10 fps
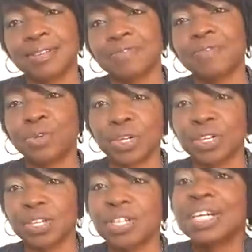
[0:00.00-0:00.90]

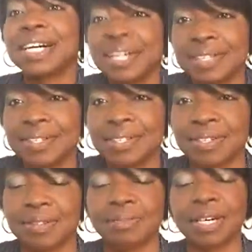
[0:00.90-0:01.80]
for us,
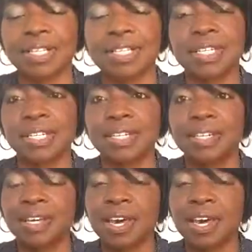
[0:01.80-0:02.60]
basically.